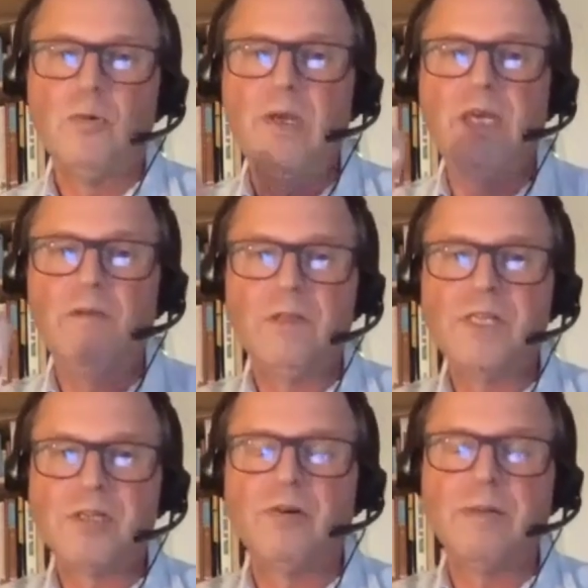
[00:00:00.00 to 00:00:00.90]
we give you
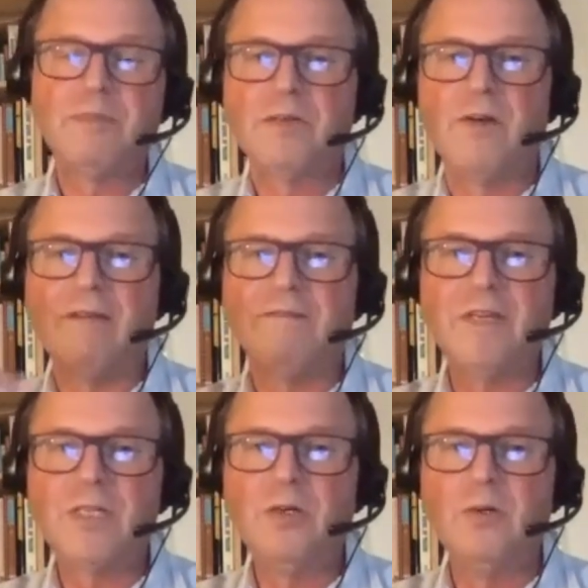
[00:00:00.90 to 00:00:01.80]
this
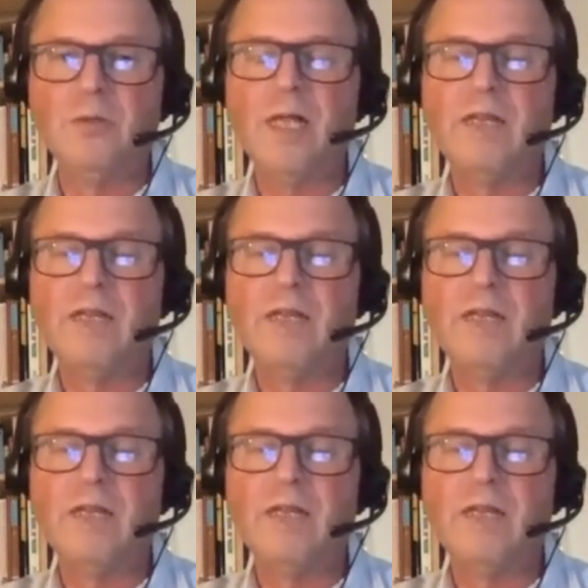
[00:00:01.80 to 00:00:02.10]
cryptographic tool.